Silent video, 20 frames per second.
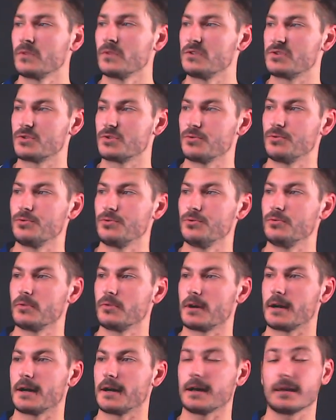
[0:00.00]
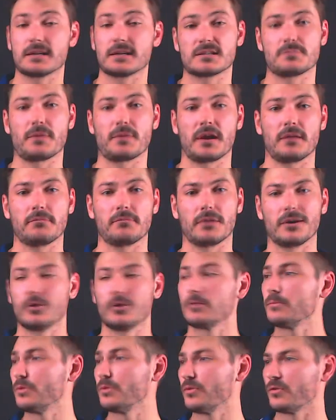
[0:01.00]
to expand
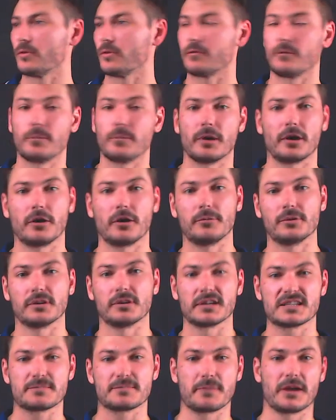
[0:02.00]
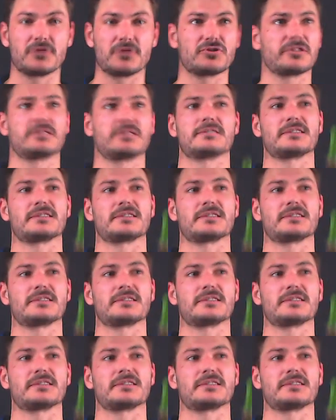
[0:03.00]
binomials or for binomial expansion,